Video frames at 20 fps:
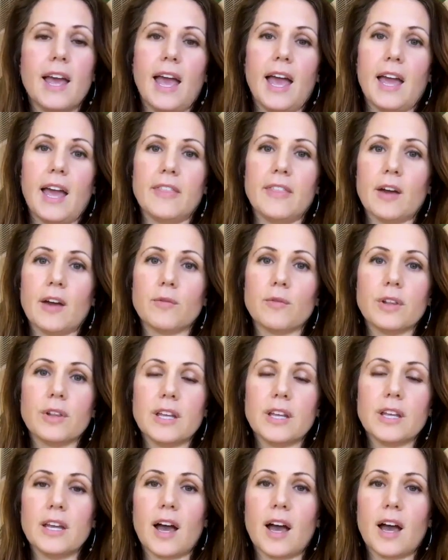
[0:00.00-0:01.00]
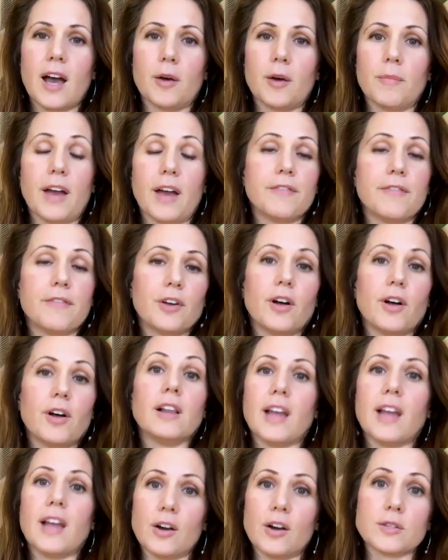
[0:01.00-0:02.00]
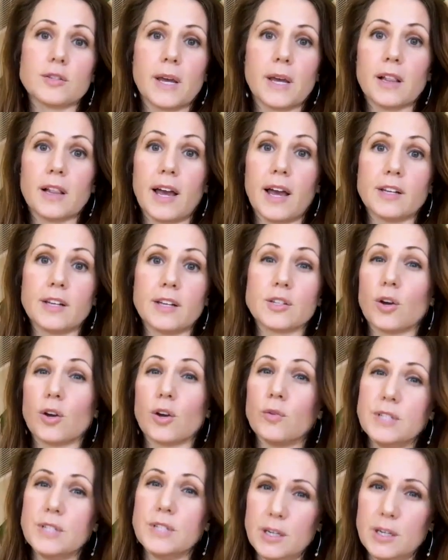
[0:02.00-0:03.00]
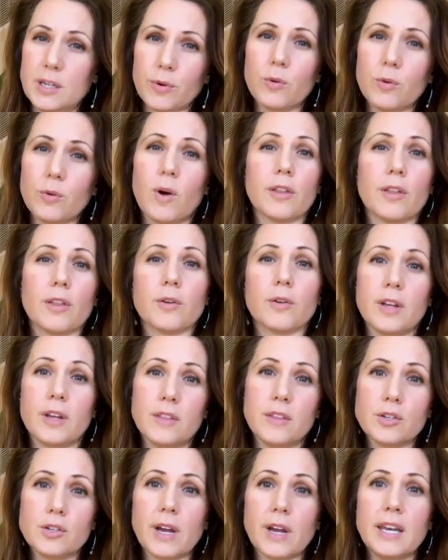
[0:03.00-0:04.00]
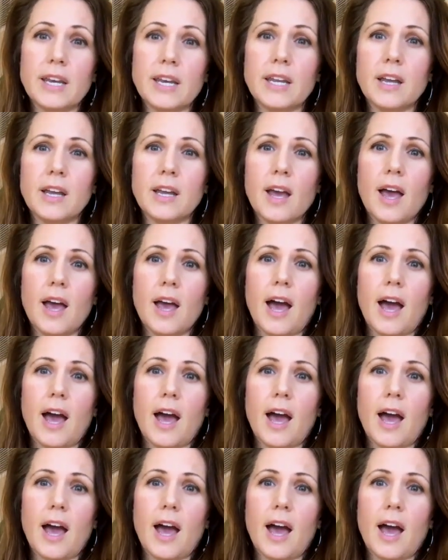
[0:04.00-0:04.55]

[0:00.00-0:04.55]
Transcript: and that really um, I feel allows my clients to go deeper while they're in the training